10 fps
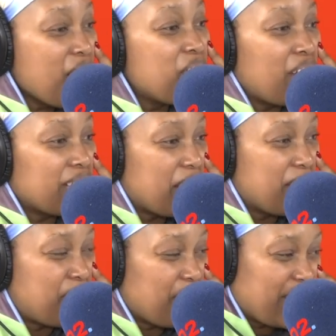if I
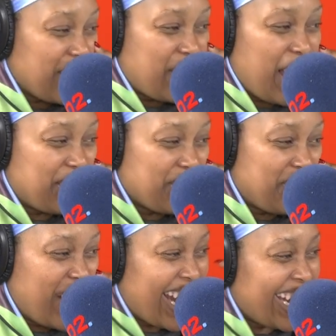can put it that
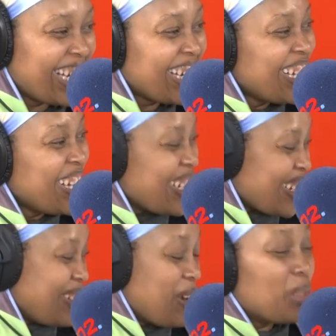way.
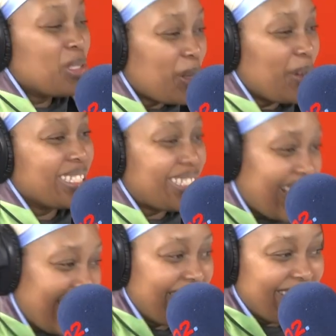Non-tons
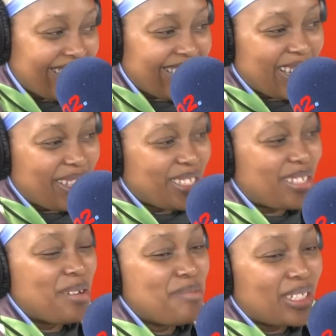tenants. Thank you
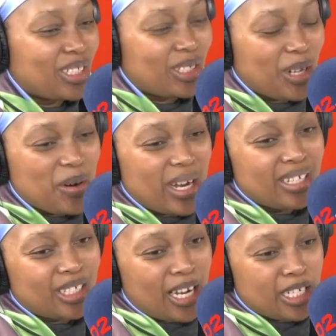so much, Joe
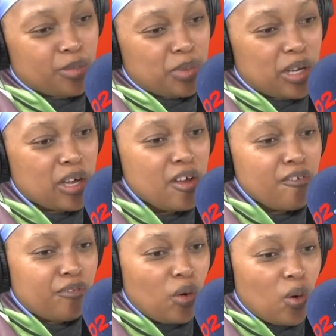in Johannesburg,
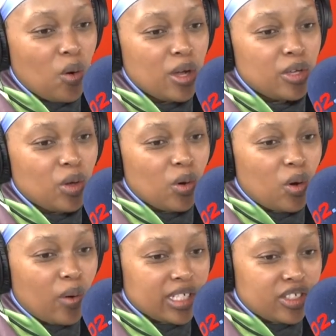for your
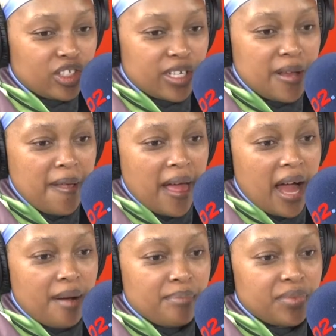question.
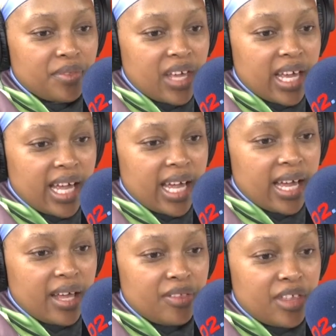
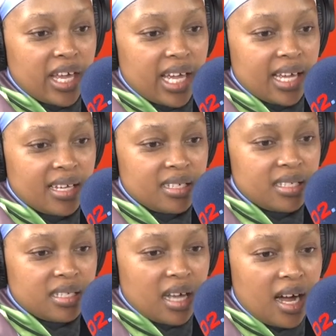There
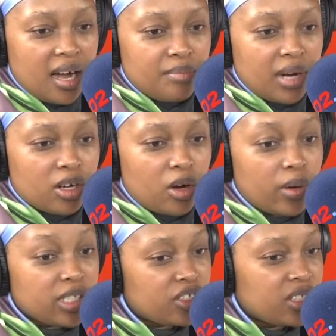is a
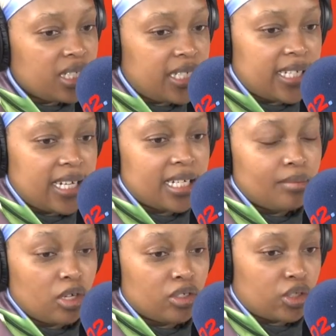question here, and
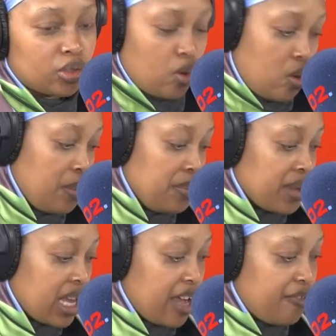I'm not sure
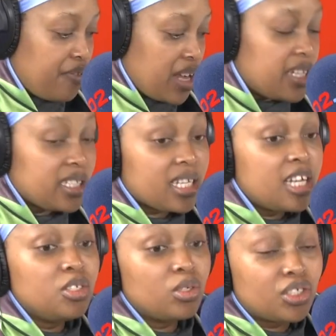if it is
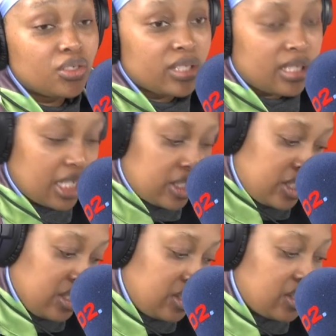in your
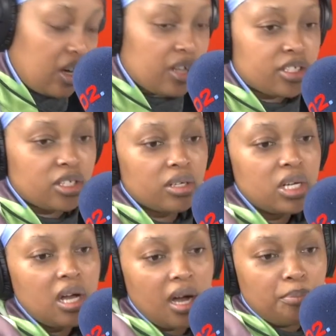jurisdiction to answer,
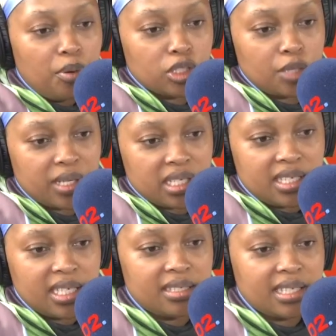Portia, but it
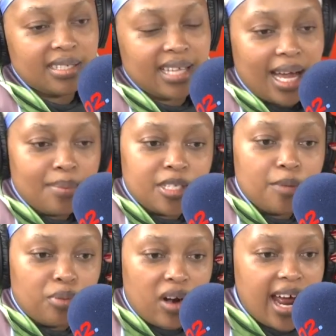says, does the
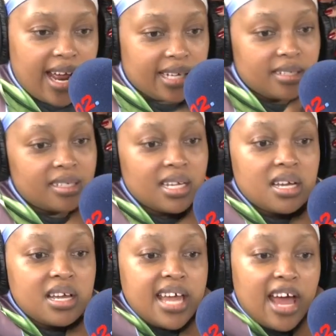Absa brand
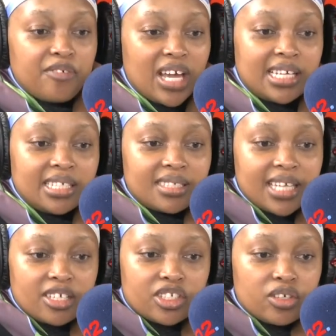have any
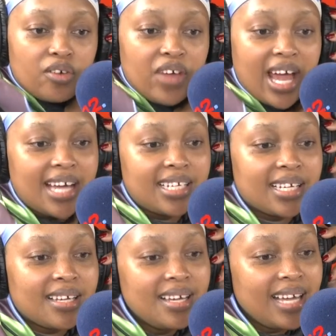intention of
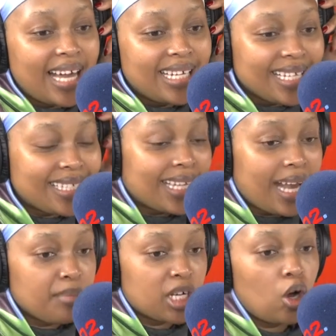adding an
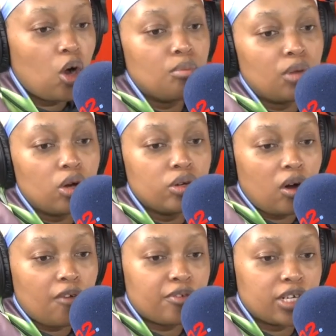Islamic home loan
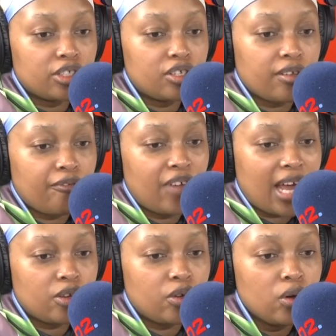offering to the
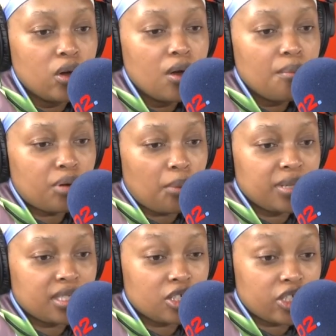value
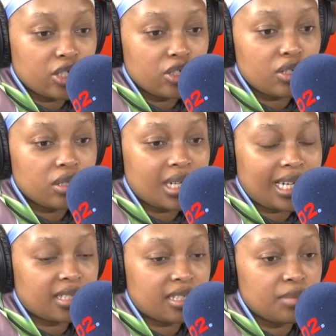proposition to
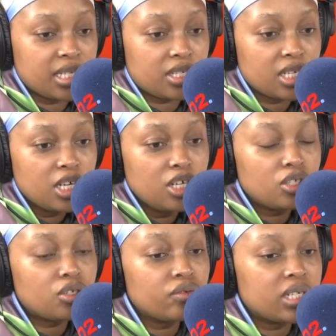customers
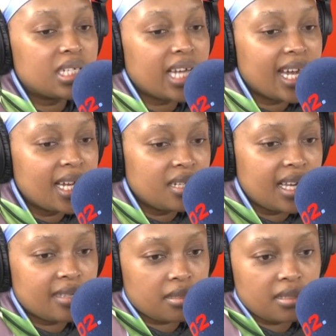to retain
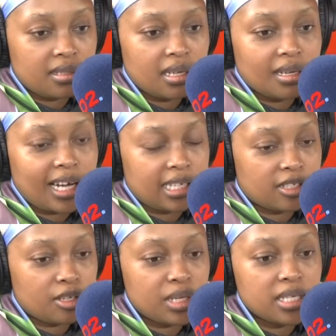existing
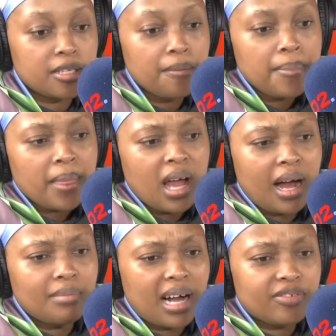customers?
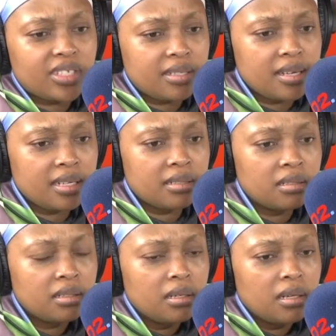I've
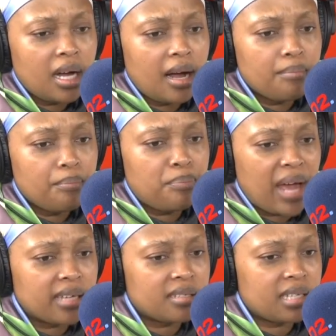seen
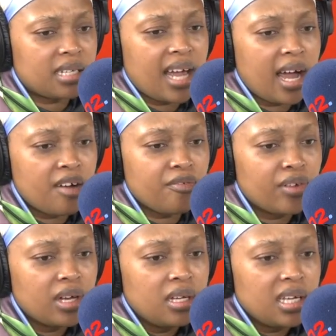banks that have